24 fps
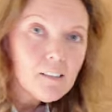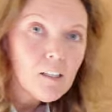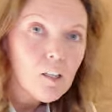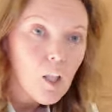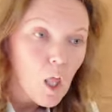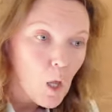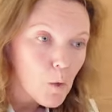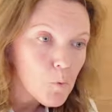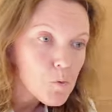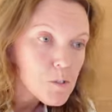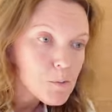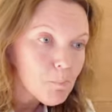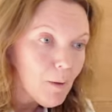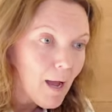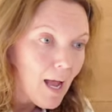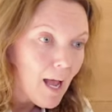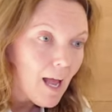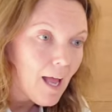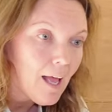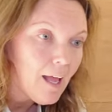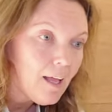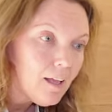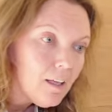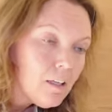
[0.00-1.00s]
close
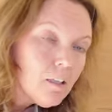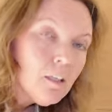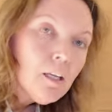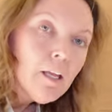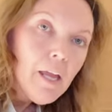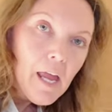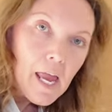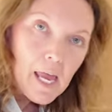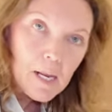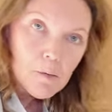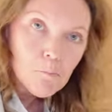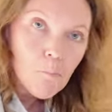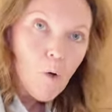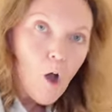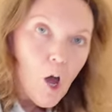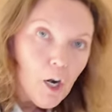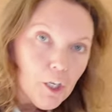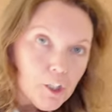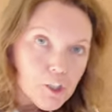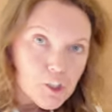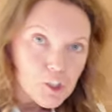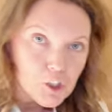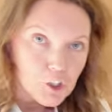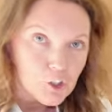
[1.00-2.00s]
by and
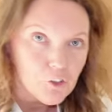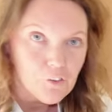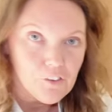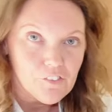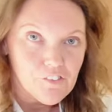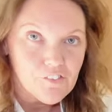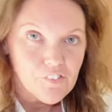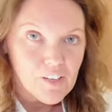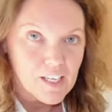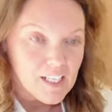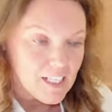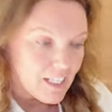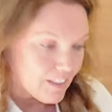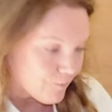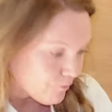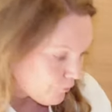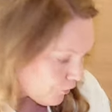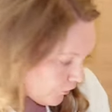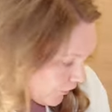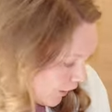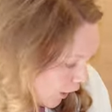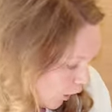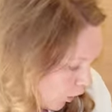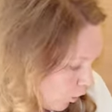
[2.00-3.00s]
monitor the feeding
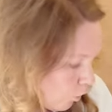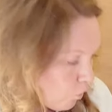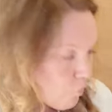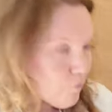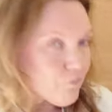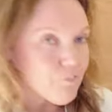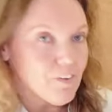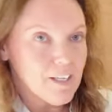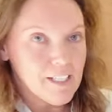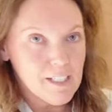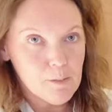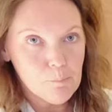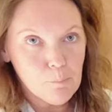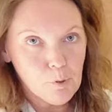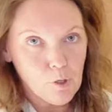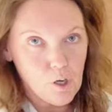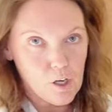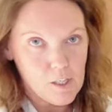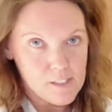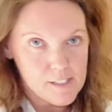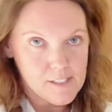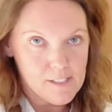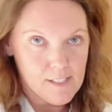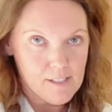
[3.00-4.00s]
for the whole feeding
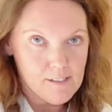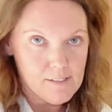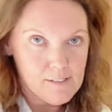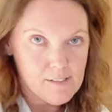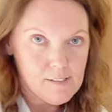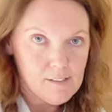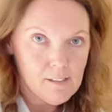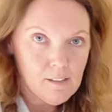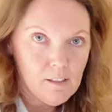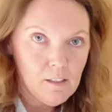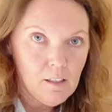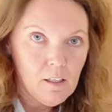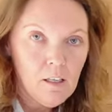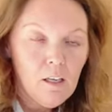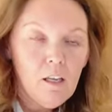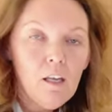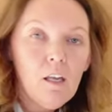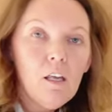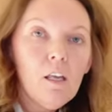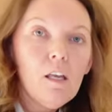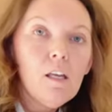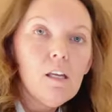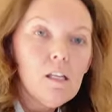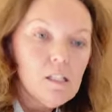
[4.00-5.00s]
process.
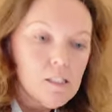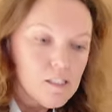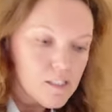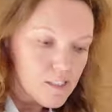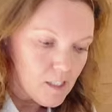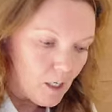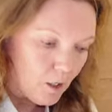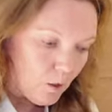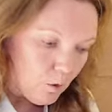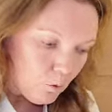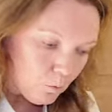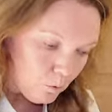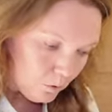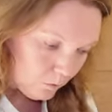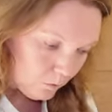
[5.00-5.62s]
So